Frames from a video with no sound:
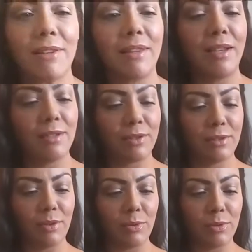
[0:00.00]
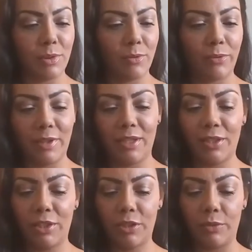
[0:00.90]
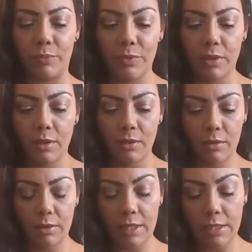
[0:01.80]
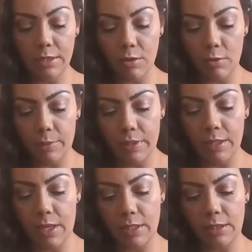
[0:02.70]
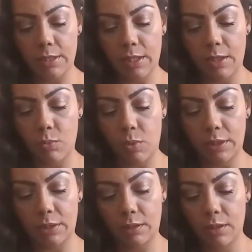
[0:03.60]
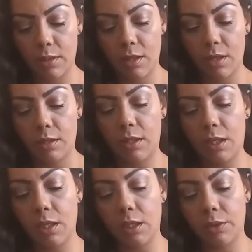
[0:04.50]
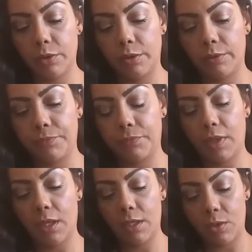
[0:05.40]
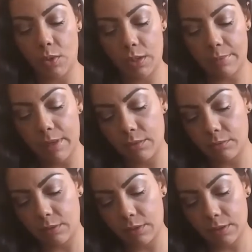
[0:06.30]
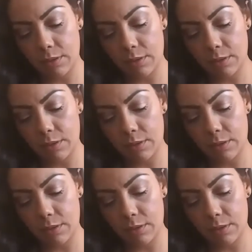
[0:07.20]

That is so, so fucking cute. Okay, let's open it and see what the color is all about.